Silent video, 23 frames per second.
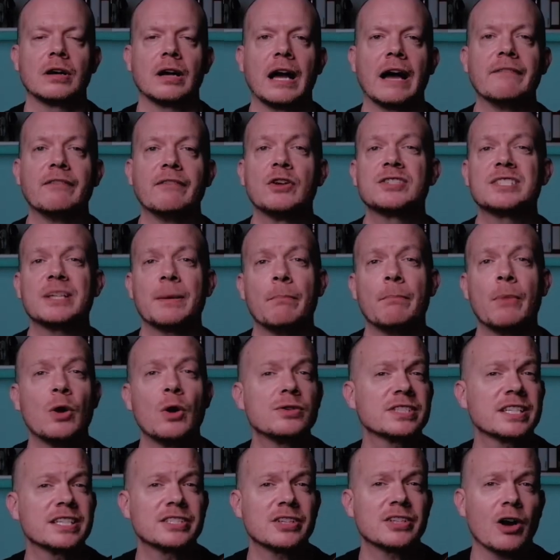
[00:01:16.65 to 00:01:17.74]
I've noticed that
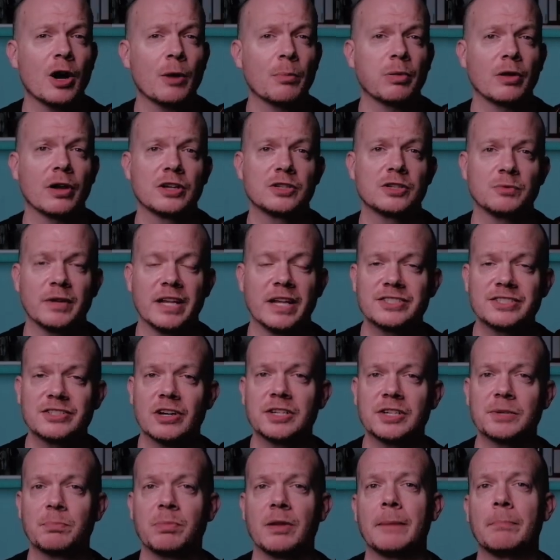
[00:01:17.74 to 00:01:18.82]
most guitar players, when they start
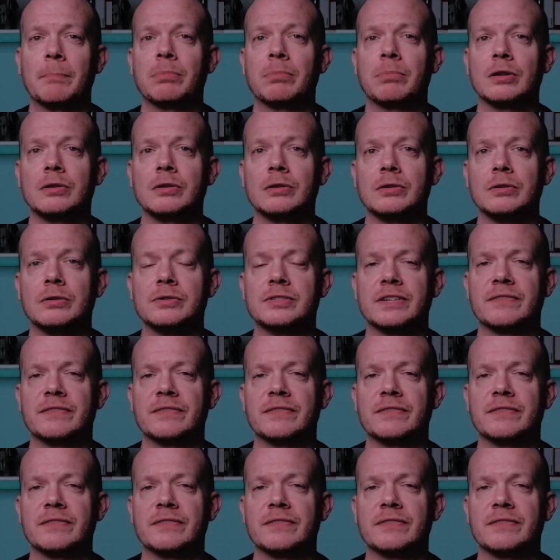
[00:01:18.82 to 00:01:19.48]
to play blues,